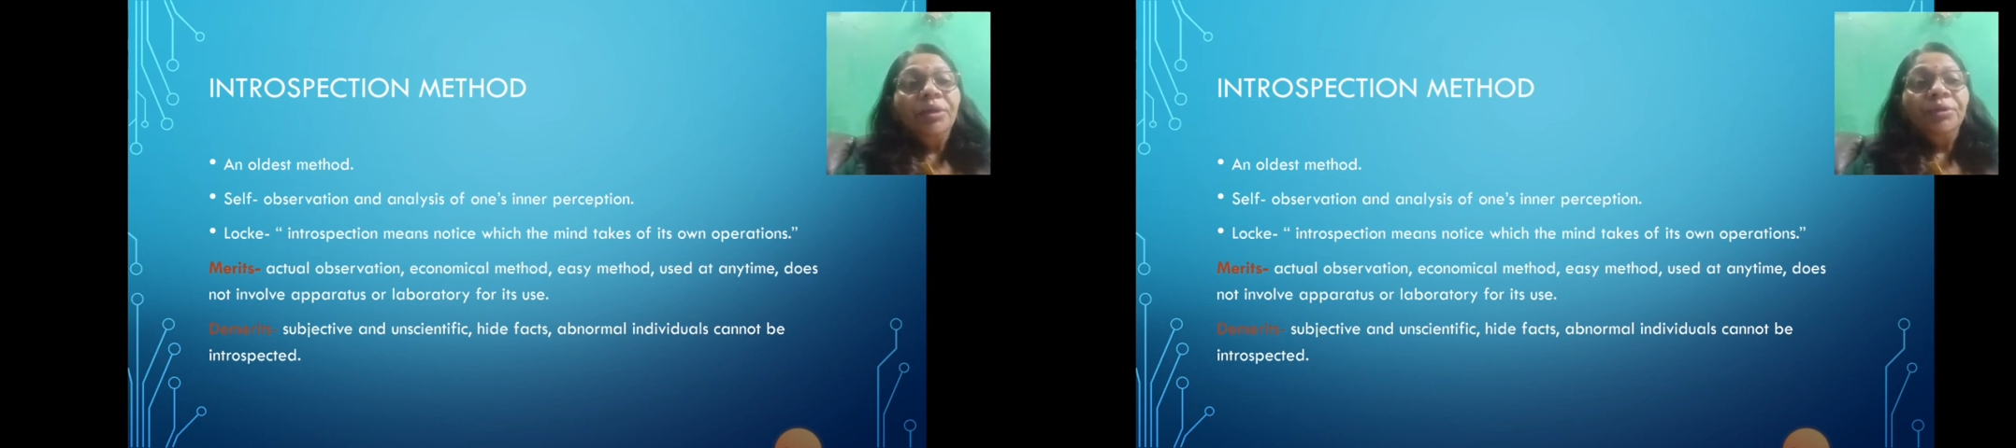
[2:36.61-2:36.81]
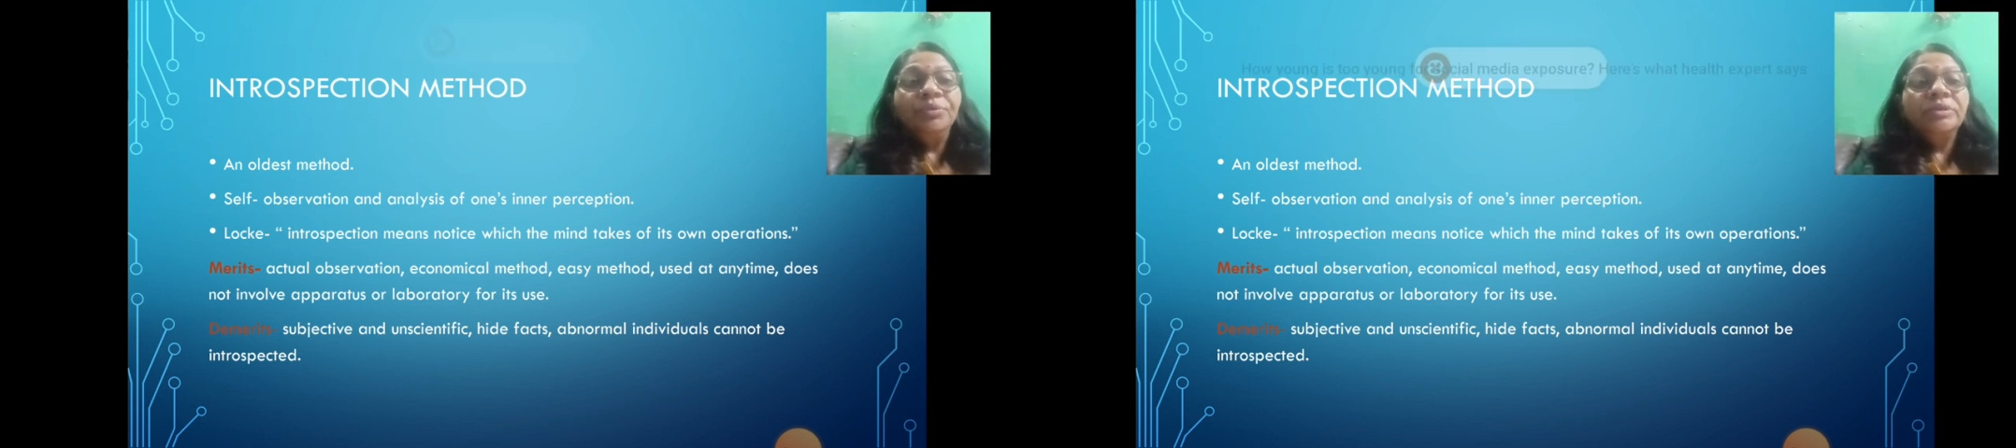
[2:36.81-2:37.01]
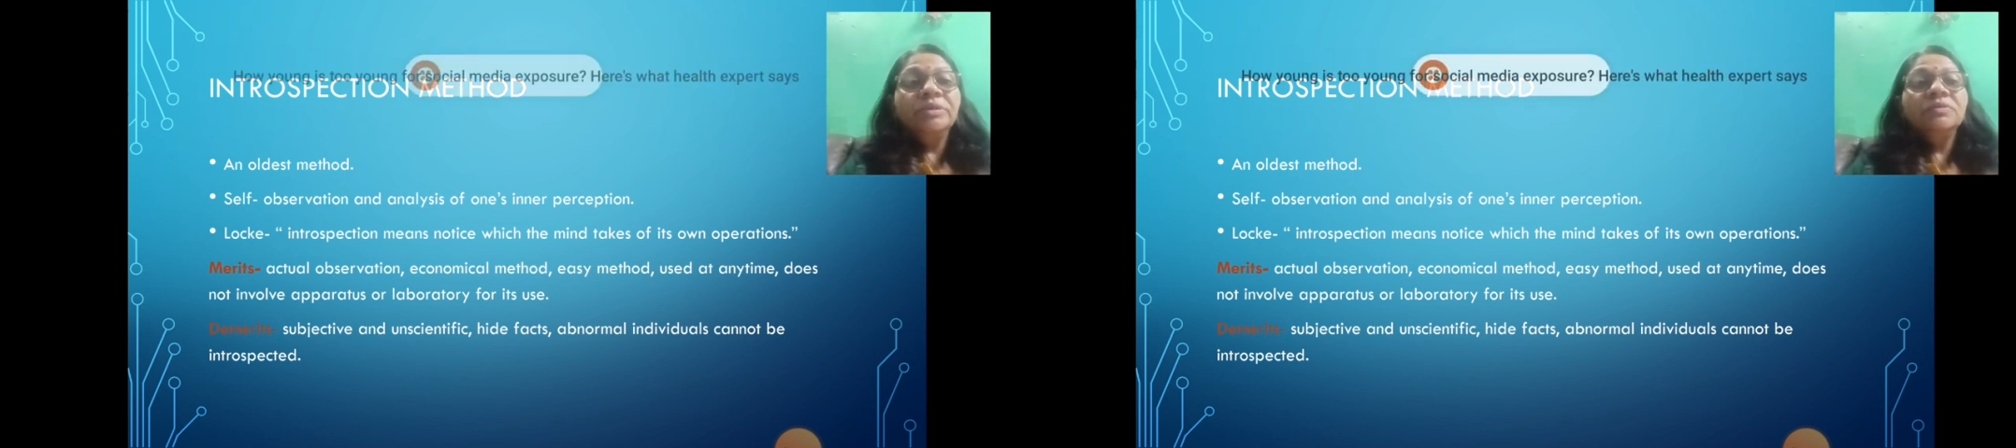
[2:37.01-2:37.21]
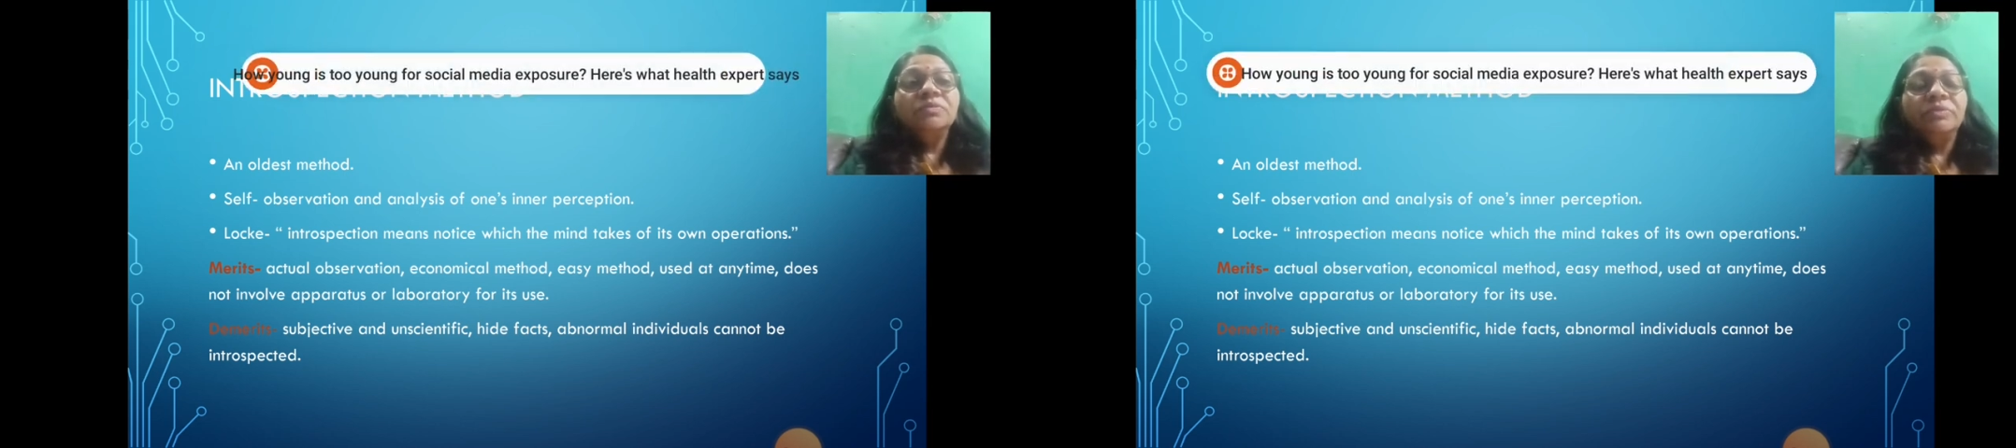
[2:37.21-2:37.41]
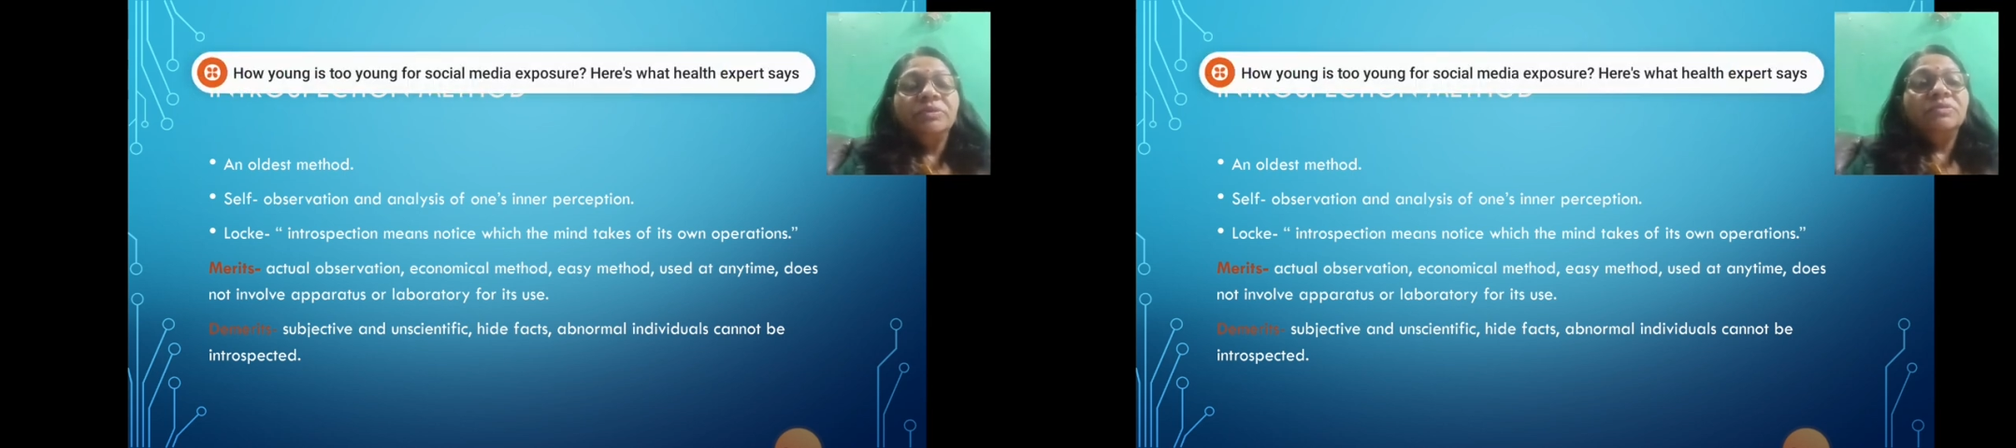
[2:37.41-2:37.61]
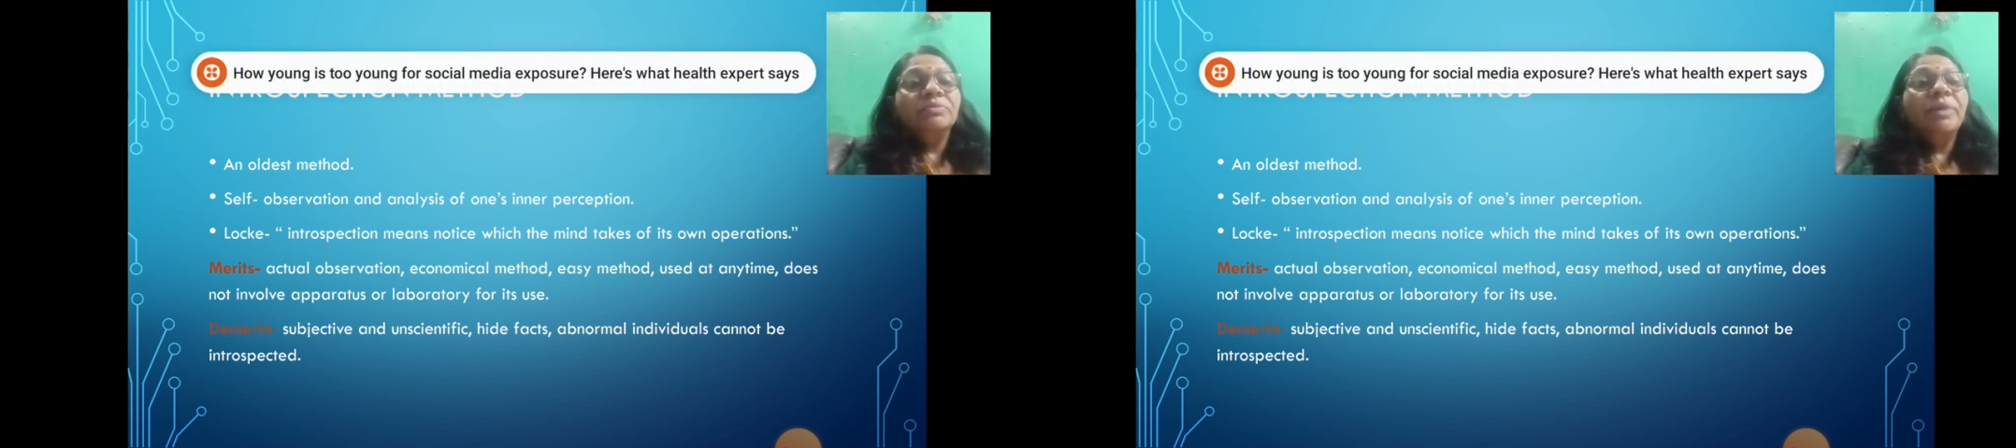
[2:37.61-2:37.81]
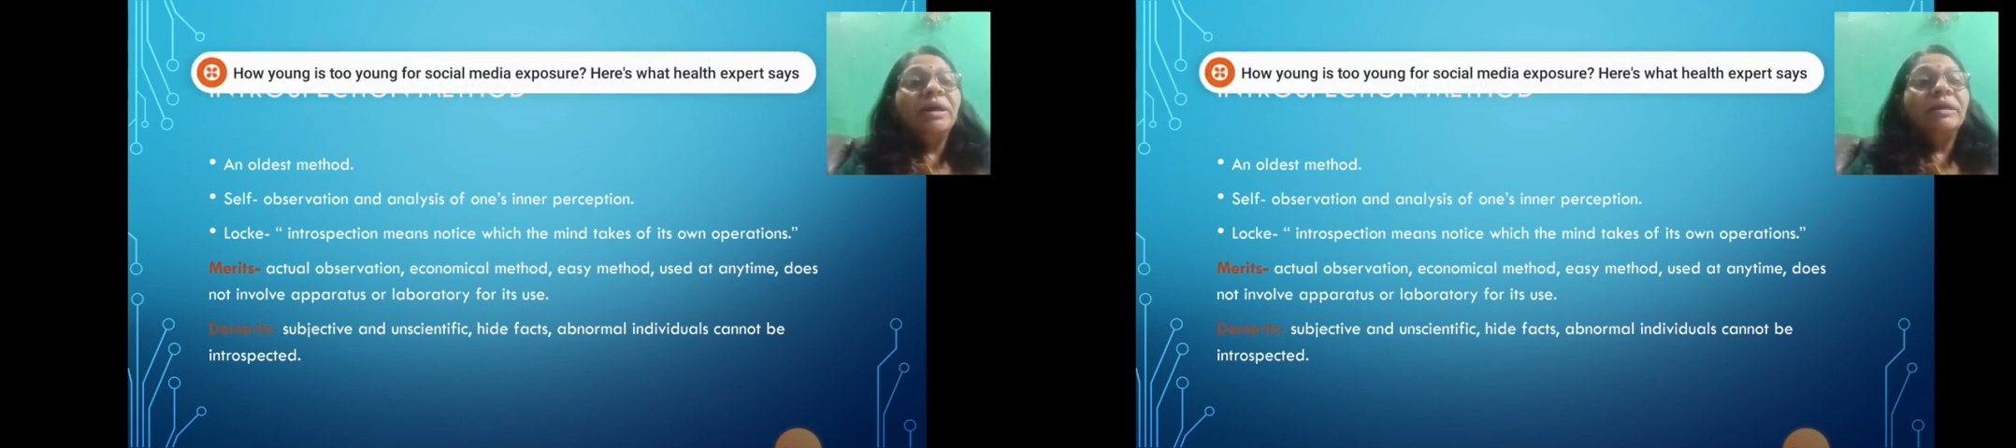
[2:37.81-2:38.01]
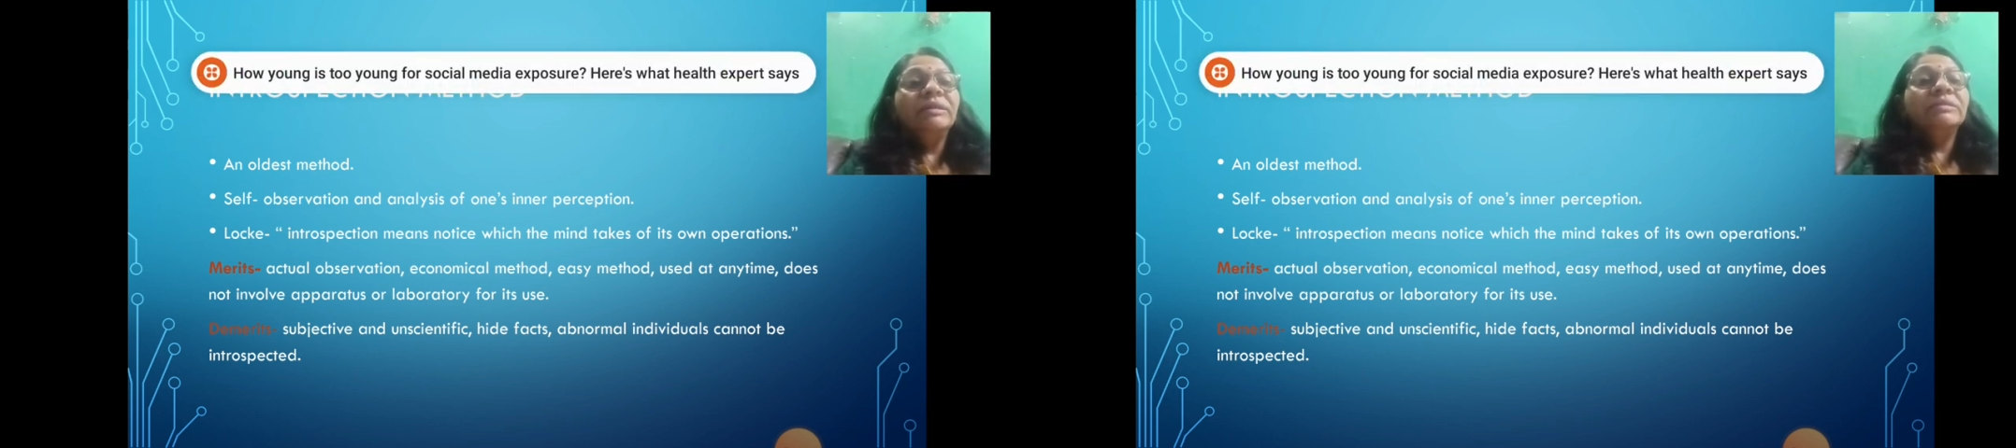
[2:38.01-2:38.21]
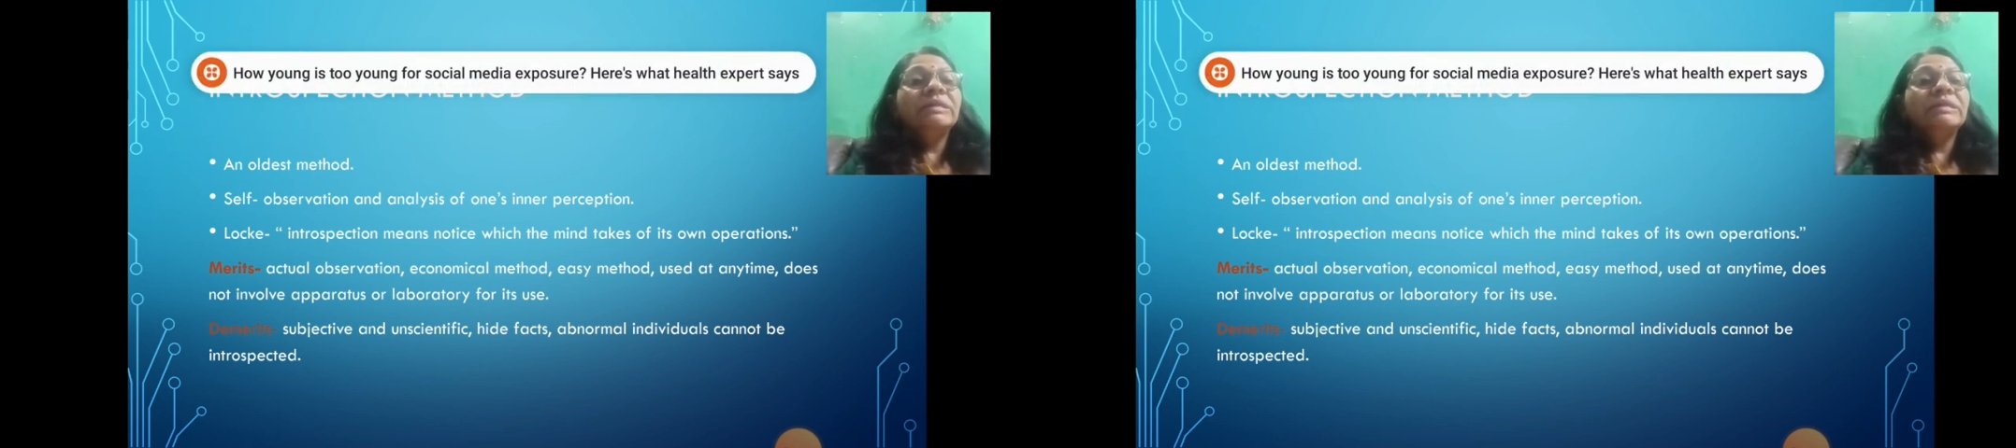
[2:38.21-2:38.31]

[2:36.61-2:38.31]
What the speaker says: notice which the mind